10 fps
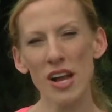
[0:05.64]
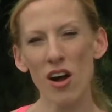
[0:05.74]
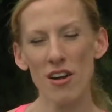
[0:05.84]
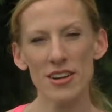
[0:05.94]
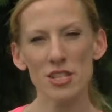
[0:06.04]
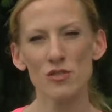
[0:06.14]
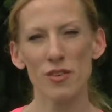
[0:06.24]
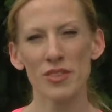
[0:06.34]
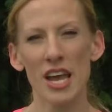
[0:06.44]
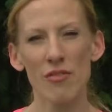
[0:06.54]
Harnish
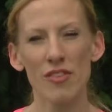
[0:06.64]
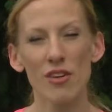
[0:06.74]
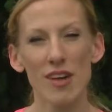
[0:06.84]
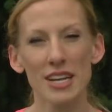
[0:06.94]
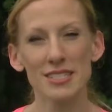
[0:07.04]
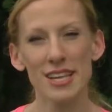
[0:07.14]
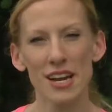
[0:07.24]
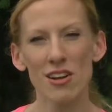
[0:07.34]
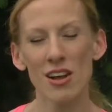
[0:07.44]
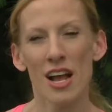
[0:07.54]
from the Ephrata Rec
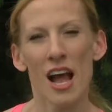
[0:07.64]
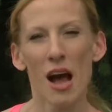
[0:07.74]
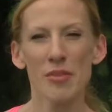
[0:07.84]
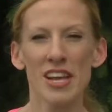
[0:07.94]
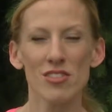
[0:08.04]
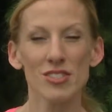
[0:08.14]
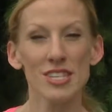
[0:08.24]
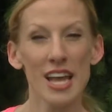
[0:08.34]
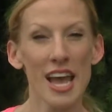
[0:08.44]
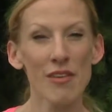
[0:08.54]
Center. I'm here
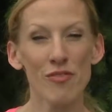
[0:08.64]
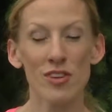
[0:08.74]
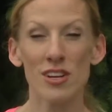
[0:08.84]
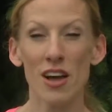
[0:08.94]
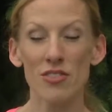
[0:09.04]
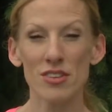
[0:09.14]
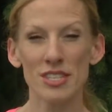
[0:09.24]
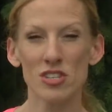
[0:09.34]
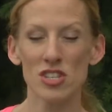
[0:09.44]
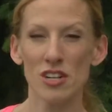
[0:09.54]
today for another
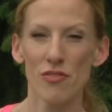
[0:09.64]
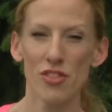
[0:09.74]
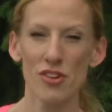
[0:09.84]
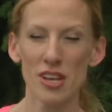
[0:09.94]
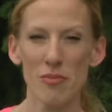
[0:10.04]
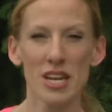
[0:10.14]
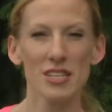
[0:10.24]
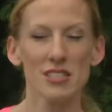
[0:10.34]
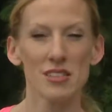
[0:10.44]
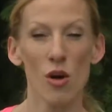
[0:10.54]
edition of 30
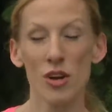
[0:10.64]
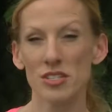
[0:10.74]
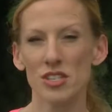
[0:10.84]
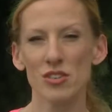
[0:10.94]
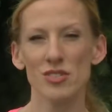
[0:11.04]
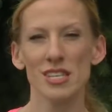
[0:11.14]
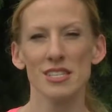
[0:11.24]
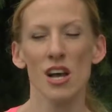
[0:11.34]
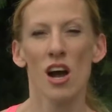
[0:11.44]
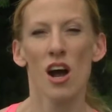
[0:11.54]
Minutes No
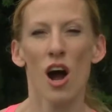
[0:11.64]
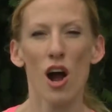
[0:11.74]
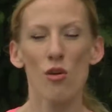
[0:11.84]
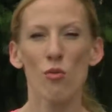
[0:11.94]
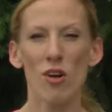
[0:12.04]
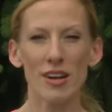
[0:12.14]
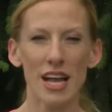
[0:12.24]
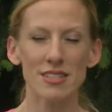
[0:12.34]
Excuses. Our workout